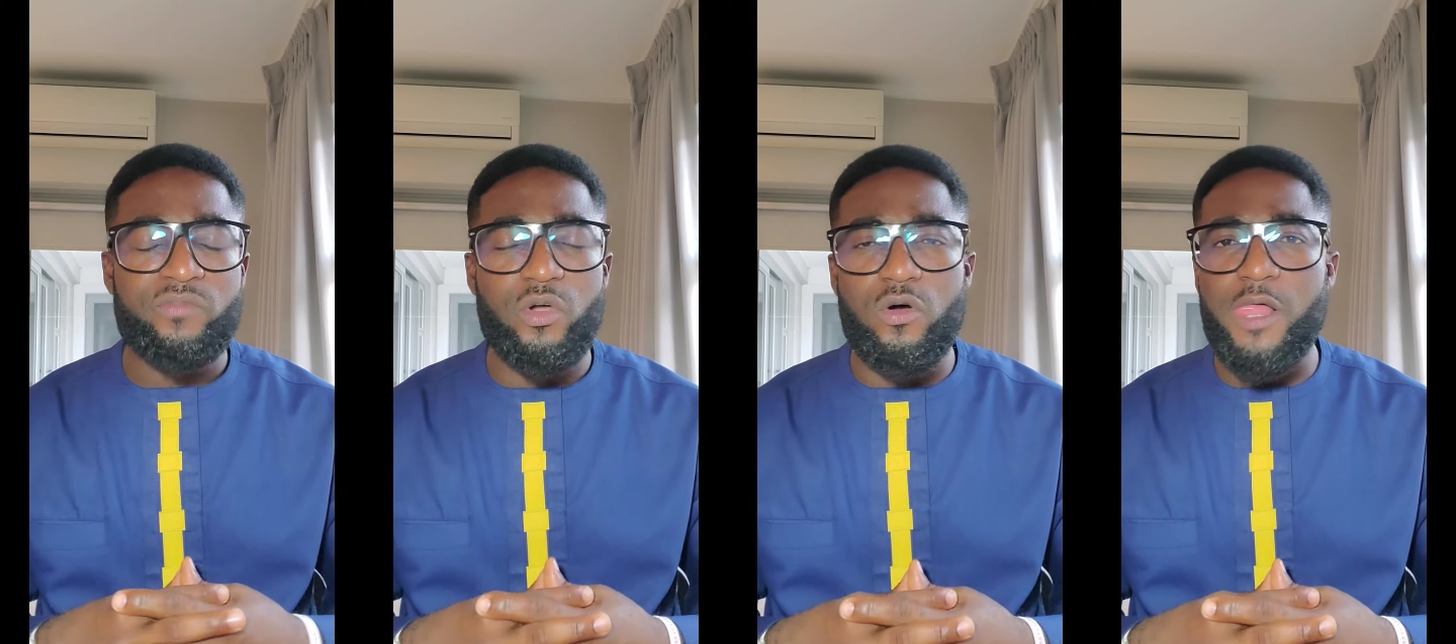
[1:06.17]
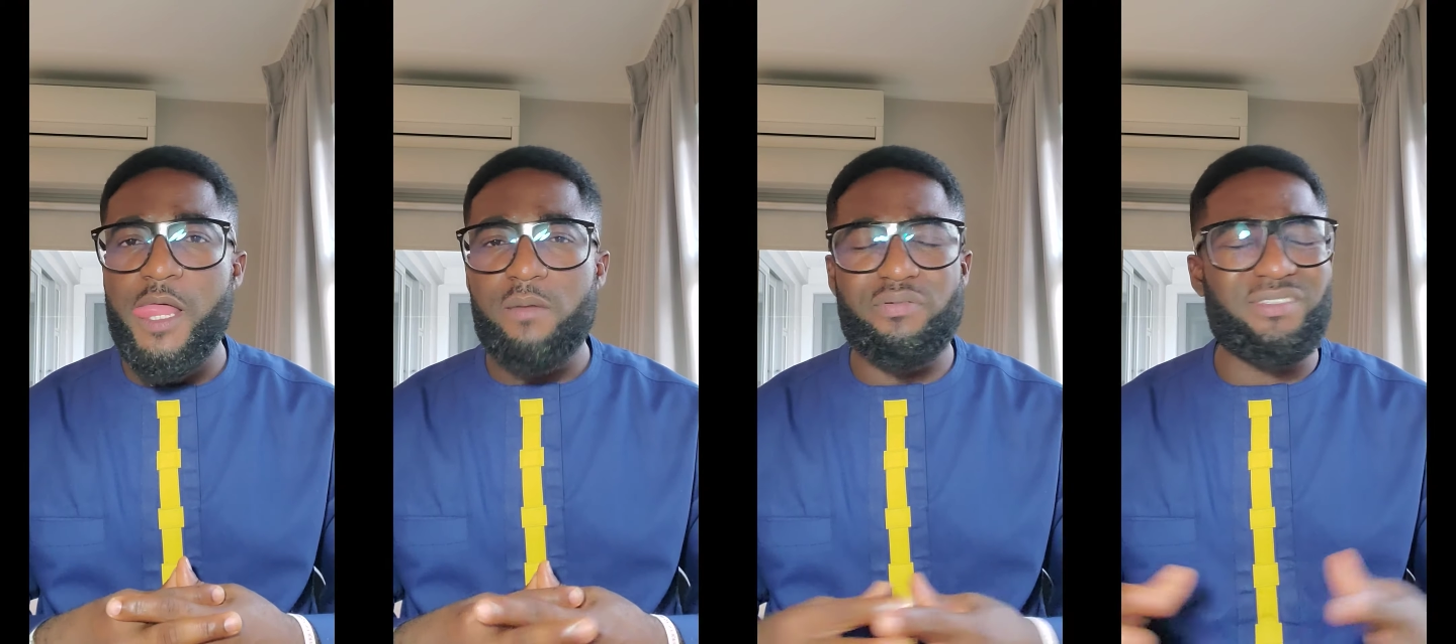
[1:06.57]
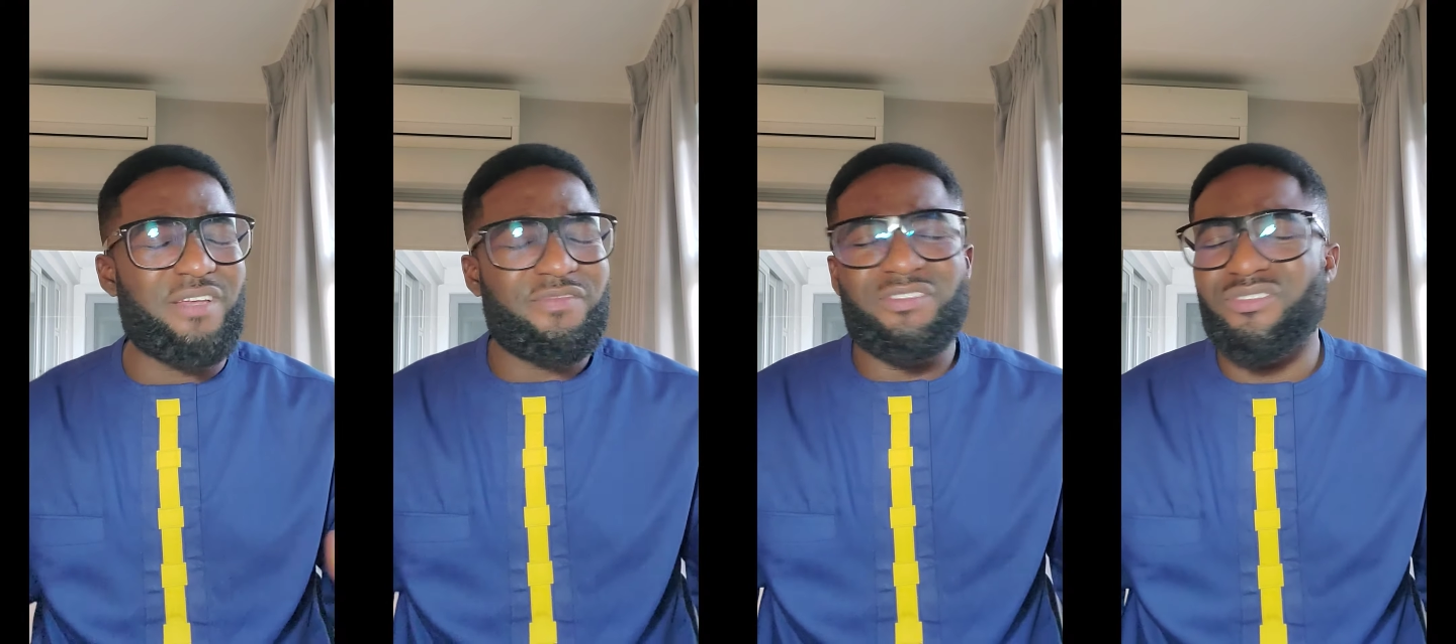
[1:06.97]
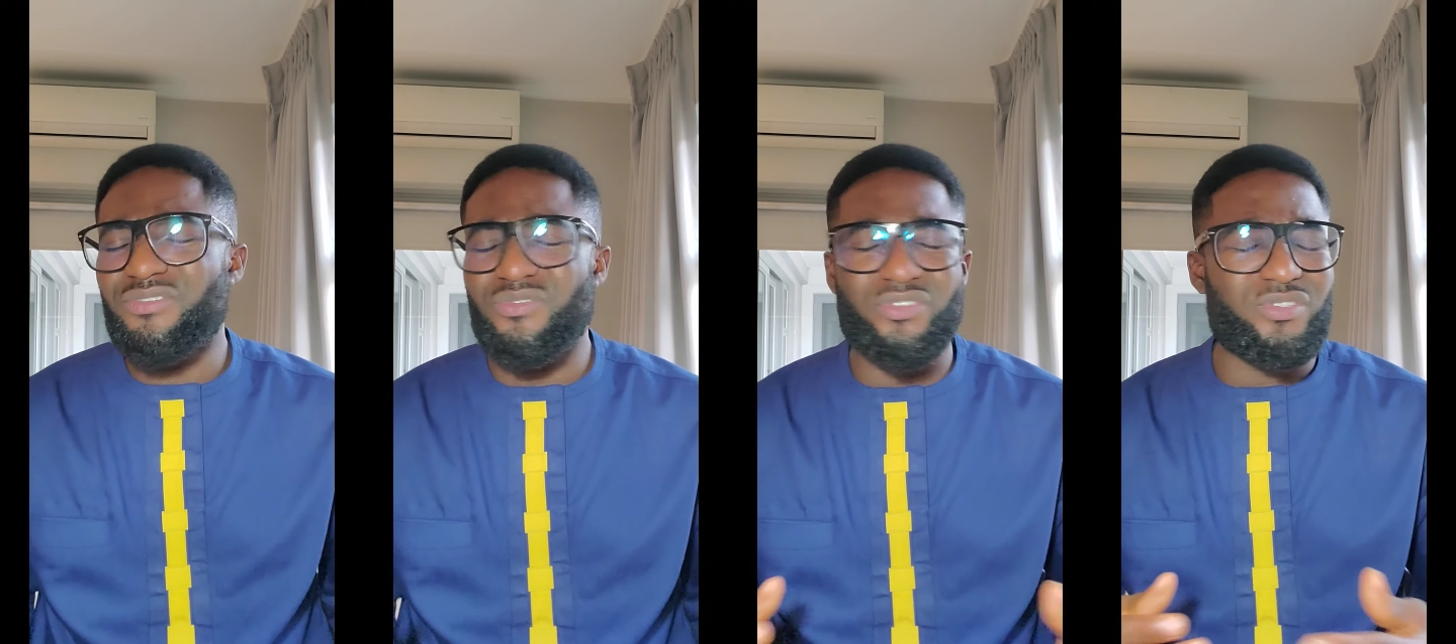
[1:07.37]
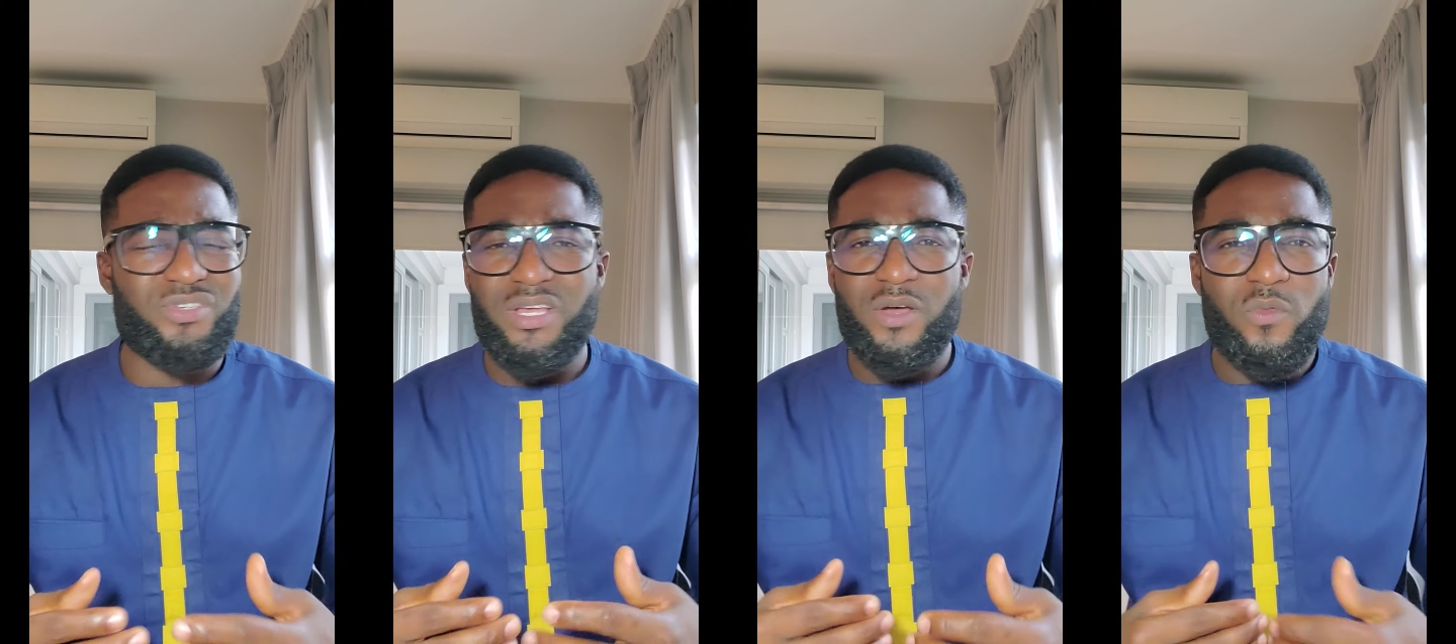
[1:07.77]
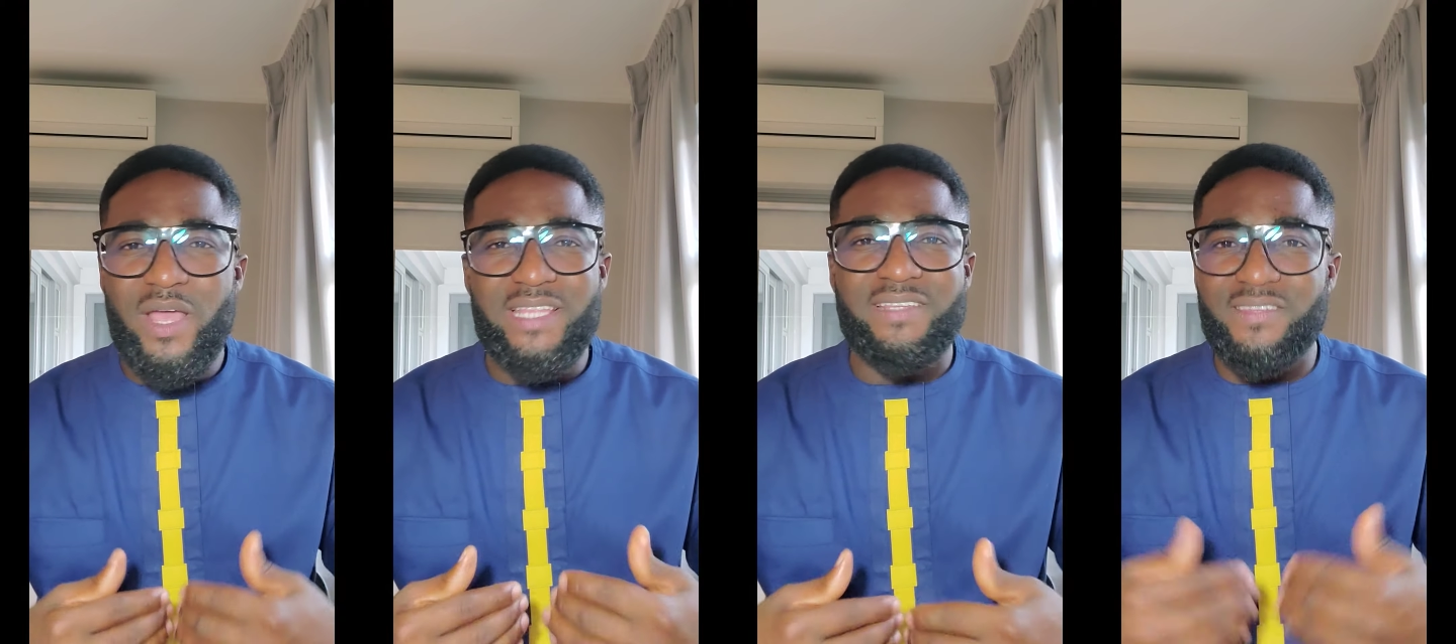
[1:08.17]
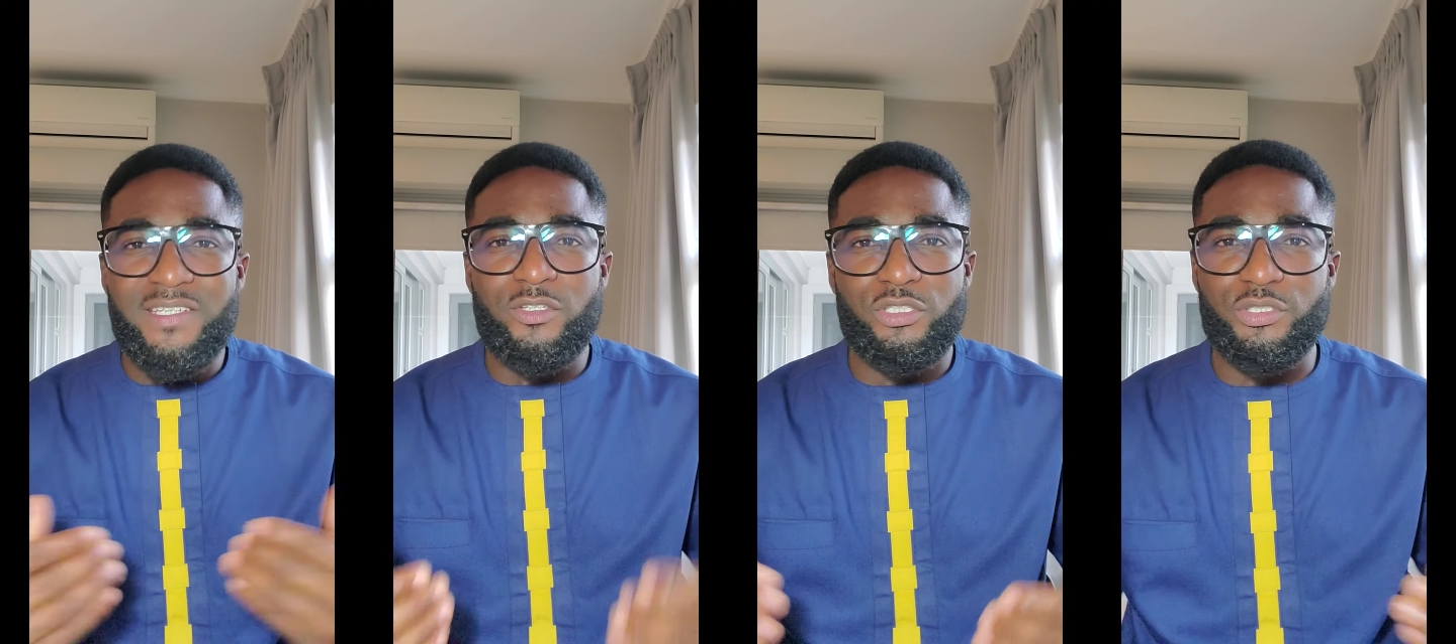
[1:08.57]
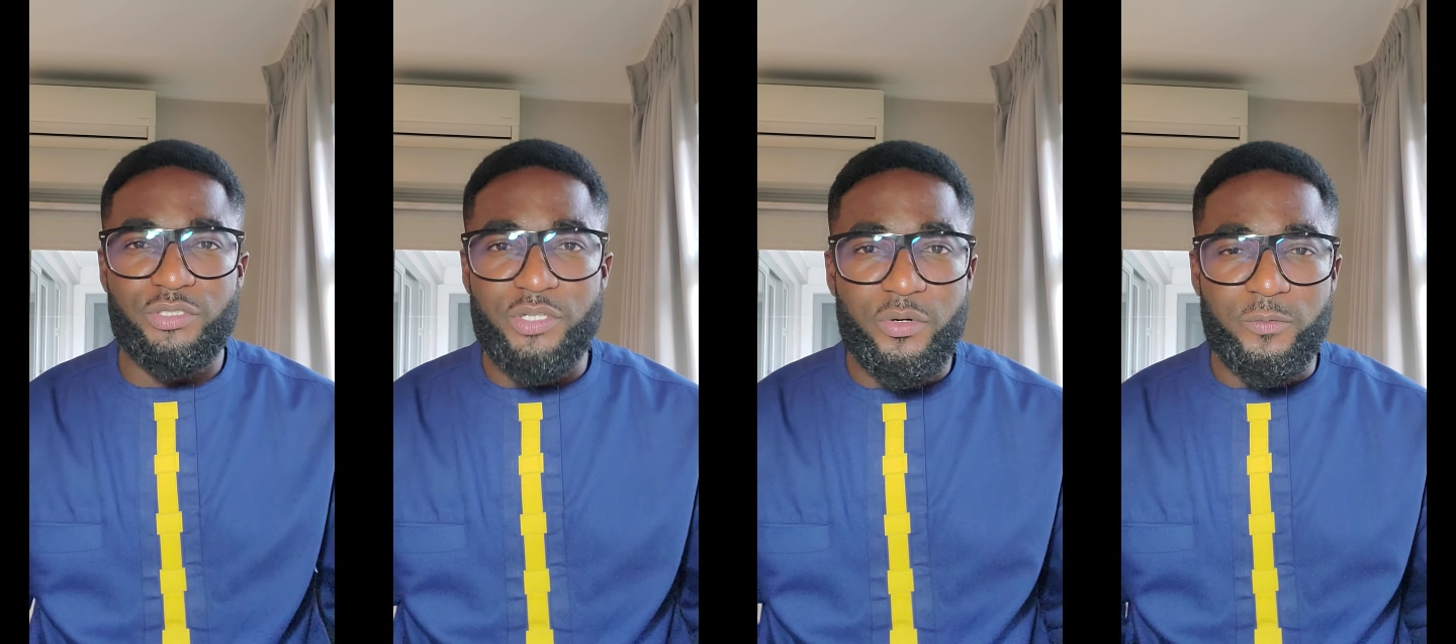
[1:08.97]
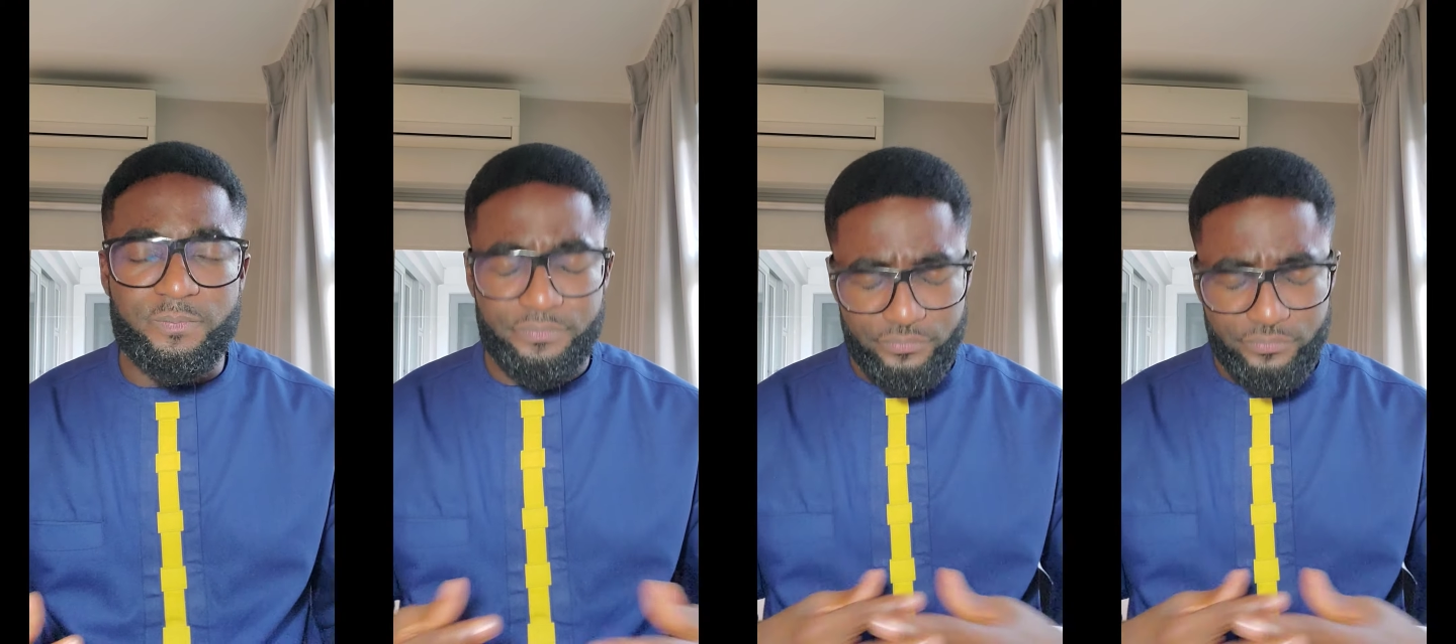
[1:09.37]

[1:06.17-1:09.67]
or just, just where they think you should go